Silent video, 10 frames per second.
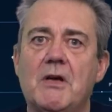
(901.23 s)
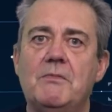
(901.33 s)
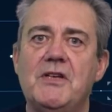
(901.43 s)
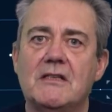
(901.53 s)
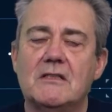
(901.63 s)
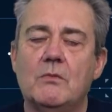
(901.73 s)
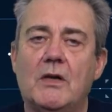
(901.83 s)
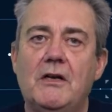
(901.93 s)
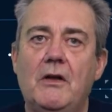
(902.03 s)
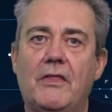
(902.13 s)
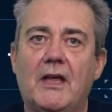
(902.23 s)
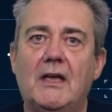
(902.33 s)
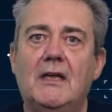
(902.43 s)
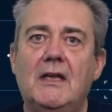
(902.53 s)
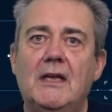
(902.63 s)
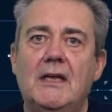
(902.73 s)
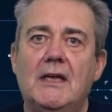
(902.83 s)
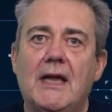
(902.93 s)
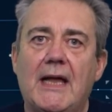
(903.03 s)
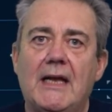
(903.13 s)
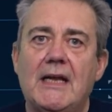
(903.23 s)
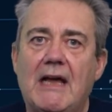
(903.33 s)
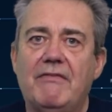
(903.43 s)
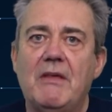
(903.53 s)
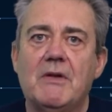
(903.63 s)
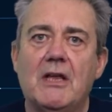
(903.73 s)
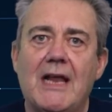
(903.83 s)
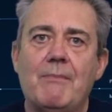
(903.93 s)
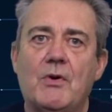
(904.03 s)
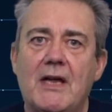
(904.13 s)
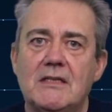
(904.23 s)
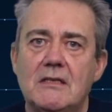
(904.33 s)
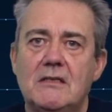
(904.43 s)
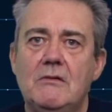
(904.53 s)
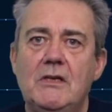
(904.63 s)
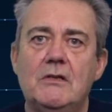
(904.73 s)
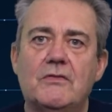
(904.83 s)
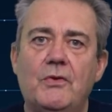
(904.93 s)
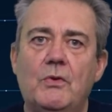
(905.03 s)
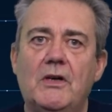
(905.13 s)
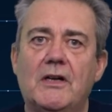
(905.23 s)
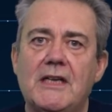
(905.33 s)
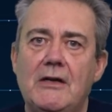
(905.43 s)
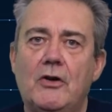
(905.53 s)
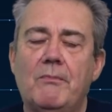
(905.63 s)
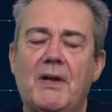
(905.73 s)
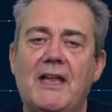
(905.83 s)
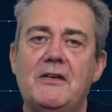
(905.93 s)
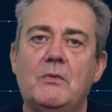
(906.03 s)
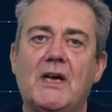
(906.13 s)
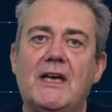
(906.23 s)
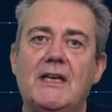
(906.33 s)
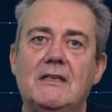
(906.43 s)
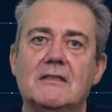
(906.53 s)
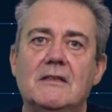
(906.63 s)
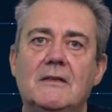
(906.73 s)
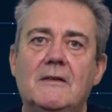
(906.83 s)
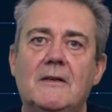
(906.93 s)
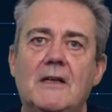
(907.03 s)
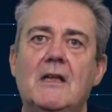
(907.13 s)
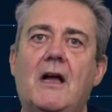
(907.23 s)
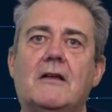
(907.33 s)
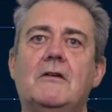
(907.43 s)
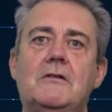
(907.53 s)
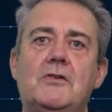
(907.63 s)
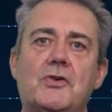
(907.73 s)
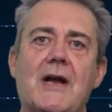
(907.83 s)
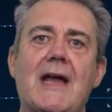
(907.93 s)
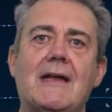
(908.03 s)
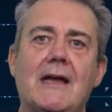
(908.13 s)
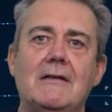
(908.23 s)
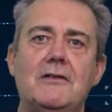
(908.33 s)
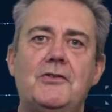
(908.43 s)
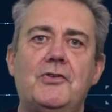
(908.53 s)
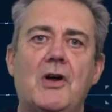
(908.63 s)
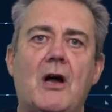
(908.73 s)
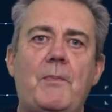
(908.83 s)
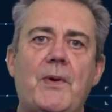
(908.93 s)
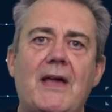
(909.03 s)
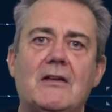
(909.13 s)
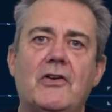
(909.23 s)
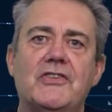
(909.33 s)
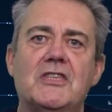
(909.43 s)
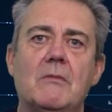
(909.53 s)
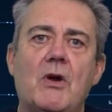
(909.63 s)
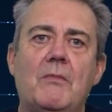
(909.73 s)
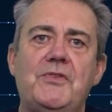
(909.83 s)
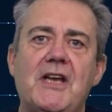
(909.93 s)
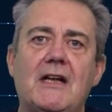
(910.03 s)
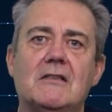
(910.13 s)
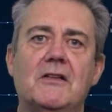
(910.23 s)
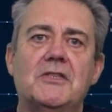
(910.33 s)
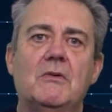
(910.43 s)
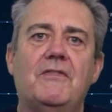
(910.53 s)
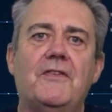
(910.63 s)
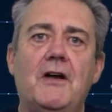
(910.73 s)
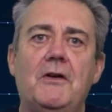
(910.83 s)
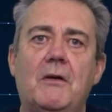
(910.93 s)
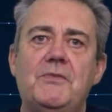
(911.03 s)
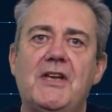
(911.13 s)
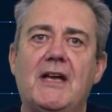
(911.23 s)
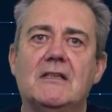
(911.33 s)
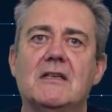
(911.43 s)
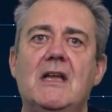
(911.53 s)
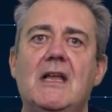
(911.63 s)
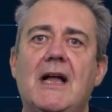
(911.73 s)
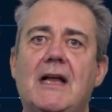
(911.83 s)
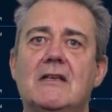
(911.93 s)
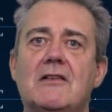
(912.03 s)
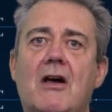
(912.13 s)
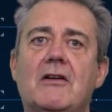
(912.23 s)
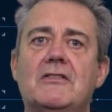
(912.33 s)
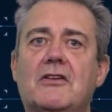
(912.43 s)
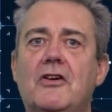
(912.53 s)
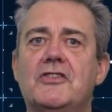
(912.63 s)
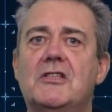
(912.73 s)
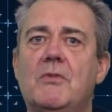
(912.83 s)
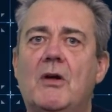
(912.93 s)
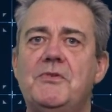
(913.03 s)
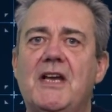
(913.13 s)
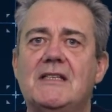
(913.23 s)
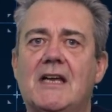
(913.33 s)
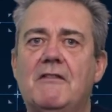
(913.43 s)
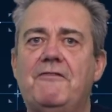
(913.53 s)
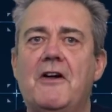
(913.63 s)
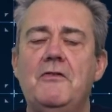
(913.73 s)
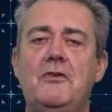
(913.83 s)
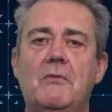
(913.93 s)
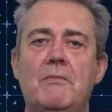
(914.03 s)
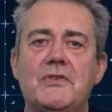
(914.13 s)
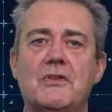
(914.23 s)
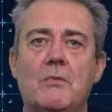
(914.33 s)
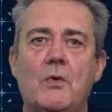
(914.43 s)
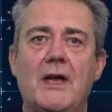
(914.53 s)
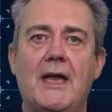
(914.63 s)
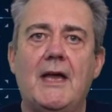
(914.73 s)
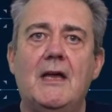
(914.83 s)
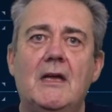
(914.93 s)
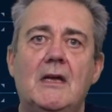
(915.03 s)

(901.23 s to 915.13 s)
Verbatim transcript: objects to one another and have them collaborate and do useful work in unplanned ways. I could drag and drop a customer object onto a phone object, and as long as the customer object had a phone number somewhere,